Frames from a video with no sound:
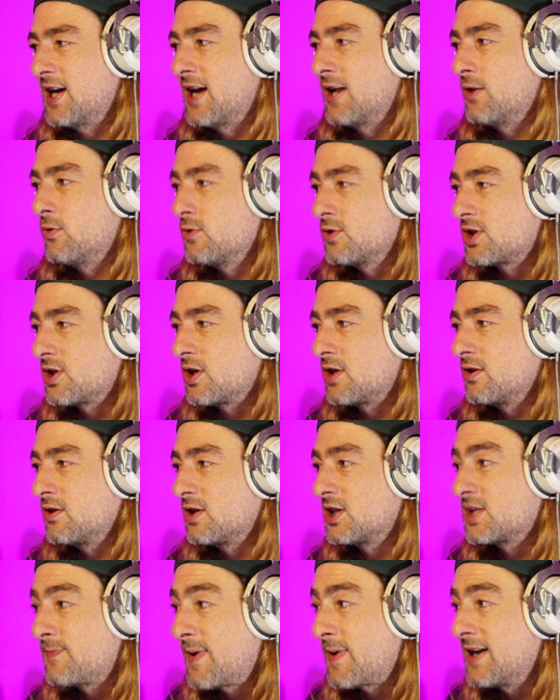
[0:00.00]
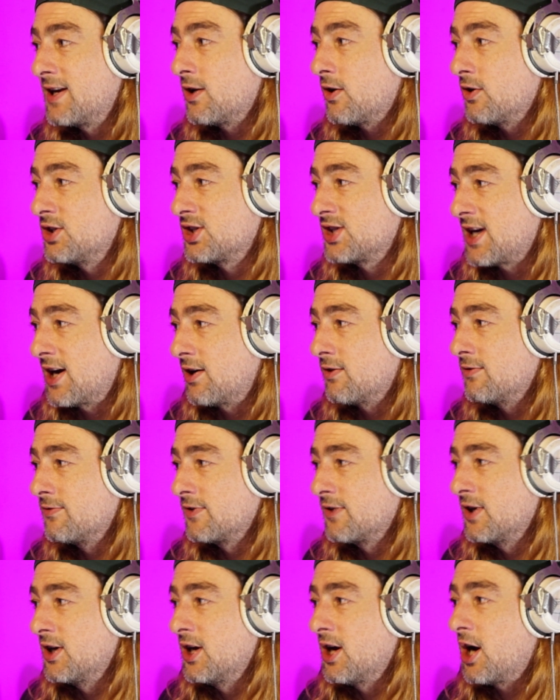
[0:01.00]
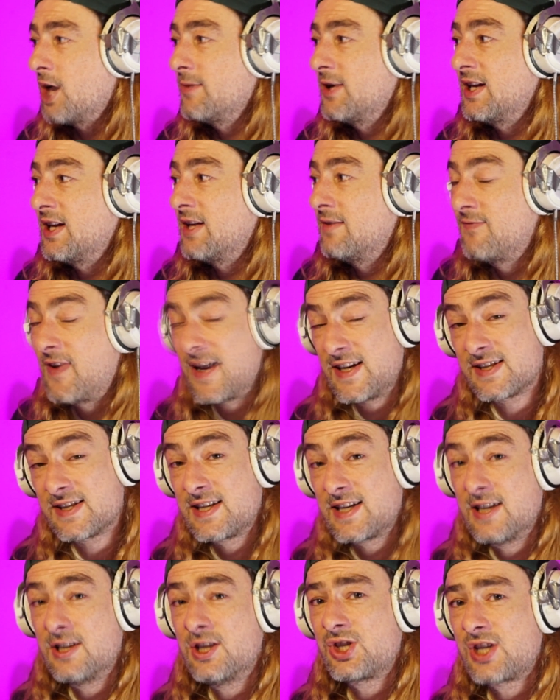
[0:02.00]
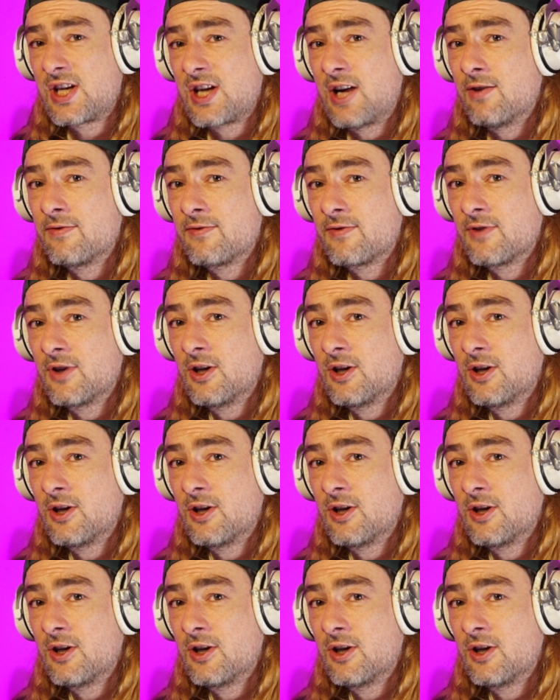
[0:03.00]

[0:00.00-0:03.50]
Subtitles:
and also spend it on yourself. I mean, invest it in yourself.